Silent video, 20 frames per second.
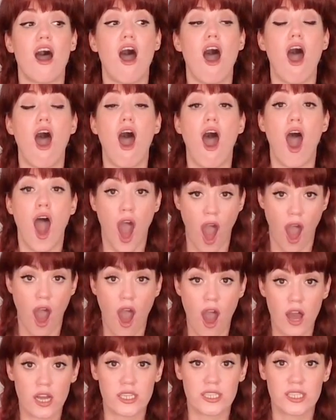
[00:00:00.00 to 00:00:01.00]

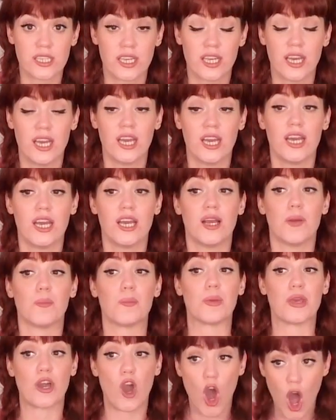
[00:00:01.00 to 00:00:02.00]
hard
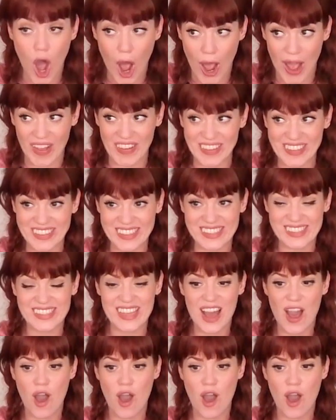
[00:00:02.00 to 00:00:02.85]
because